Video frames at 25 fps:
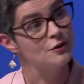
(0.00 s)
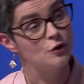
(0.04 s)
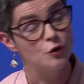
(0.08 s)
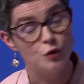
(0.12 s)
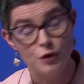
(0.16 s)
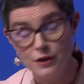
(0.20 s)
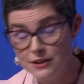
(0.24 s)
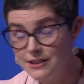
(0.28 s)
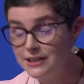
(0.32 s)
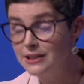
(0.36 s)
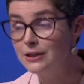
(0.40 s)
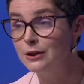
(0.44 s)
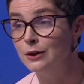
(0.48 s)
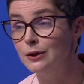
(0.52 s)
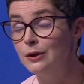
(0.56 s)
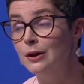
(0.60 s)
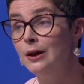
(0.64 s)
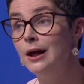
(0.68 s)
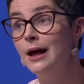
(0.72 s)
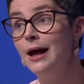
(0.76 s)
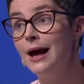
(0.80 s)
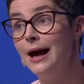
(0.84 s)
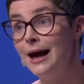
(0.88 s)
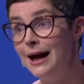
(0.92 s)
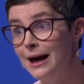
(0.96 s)
critical
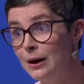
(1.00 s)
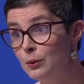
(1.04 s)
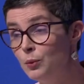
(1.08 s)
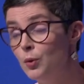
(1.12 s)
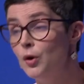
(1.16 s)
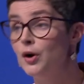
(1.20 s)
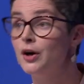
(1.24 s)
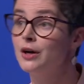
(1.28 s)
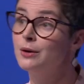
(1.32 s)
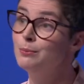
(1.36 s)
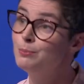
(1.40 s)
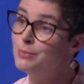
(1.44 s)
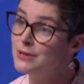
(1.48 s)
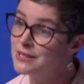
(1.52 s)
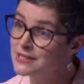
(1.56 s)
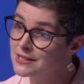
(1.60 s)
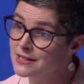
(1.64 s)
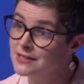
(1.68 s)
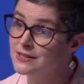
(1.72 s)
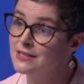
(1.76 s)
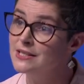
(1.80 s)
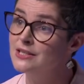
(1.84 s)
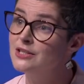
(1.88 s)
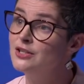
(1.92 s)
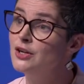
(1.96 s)
at work. And
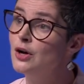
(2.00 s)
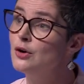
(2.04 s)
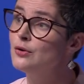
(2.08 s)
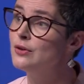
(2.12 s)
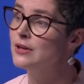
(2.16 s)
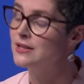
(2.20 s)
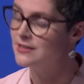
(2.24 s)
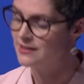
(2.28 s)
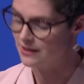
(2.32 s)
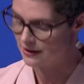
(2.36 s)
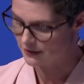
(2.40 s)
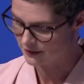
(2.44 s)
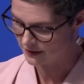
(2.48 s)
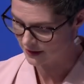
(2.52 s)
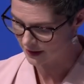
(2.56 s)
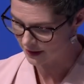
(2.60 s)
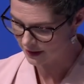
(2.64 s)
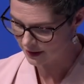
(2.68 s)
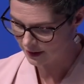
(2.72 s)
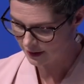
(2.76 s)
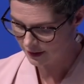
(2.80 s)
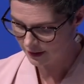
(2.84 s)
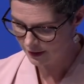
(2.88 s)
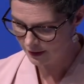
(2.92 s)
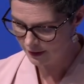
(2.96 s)
businesses know this, I
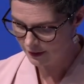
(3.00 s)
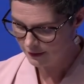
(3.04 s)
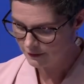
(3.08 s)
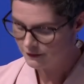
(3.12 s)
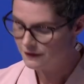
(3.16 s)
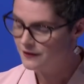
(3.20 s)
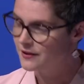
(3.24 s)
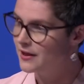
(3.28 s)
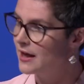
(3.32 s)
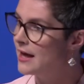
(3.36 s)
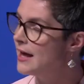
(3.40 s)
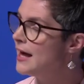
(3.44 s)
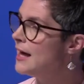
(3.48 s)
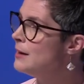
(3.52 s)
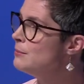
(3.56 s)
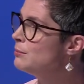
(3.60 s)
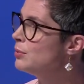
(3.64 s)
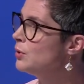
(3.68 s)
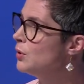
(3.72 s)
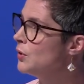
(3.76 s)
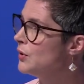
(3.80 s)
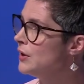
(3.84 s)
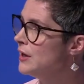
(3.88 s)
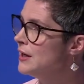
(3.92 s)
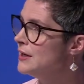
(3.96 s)
think, for their
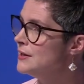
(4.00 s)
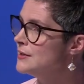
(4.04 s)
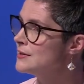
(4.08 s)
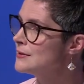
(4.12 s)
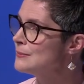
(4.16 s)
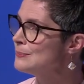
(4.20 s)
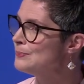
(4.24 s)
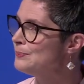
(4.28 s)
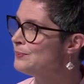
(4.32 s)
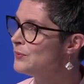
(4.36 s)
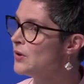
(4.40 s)
employees.